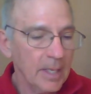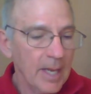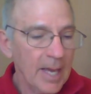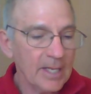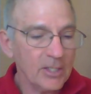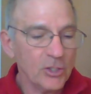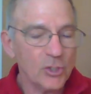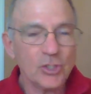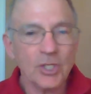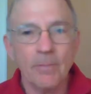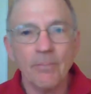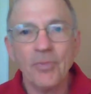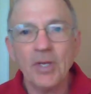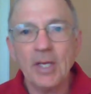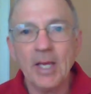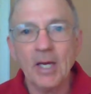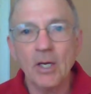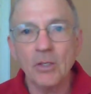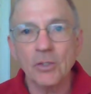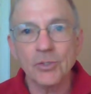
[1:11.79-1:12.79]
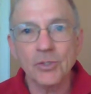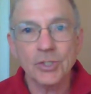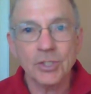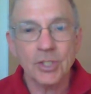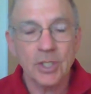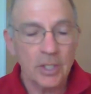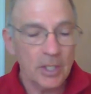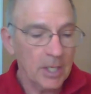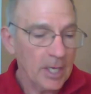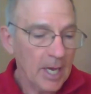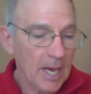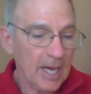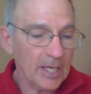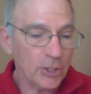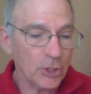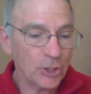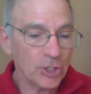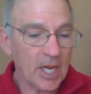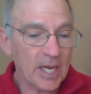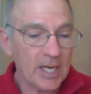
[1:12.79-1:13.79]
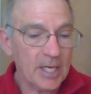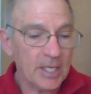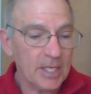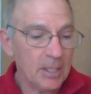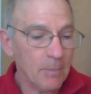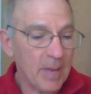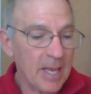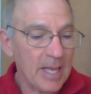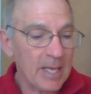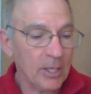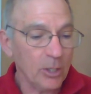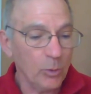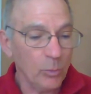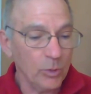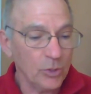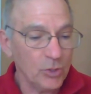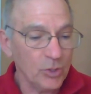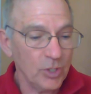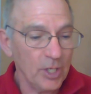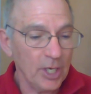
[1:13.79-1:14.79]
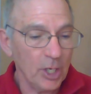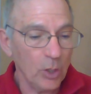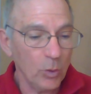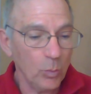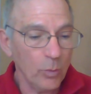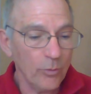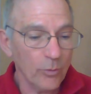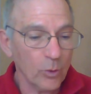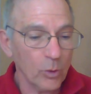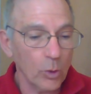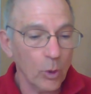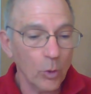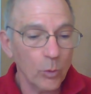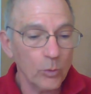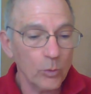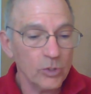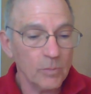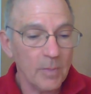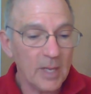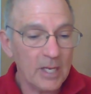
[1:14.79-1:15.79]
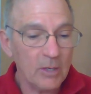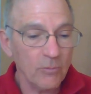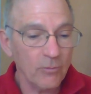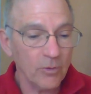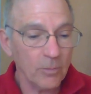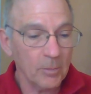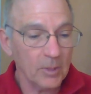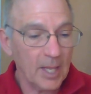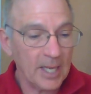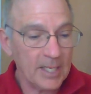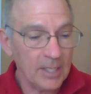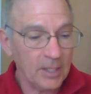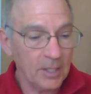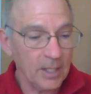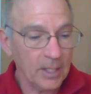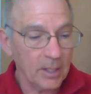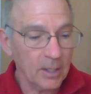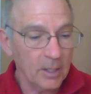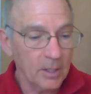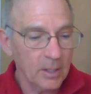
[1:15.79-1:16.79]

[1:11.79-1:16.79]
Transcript: And something else. A shining man was there with clothes made from lightning.